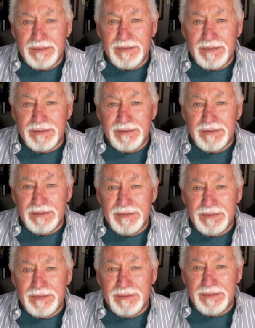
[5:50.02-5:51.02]

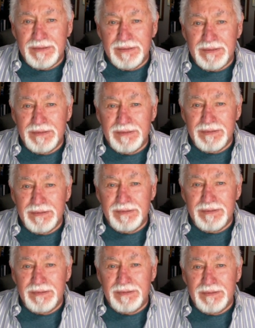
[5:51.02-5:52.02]

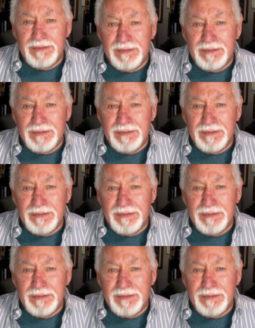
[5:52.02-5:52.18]
(silent)